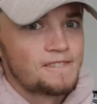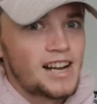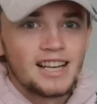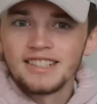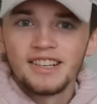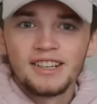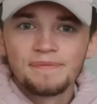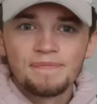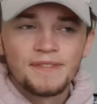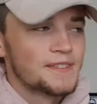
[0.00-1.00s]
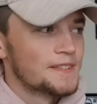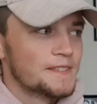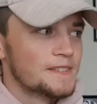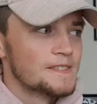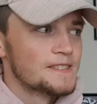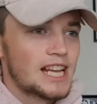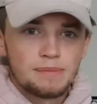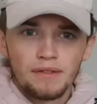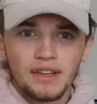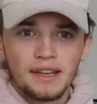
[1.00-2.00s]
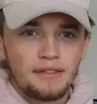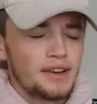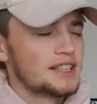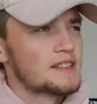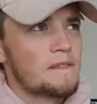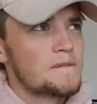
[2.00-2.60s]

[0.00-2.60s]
I don't know. That's my thinking face.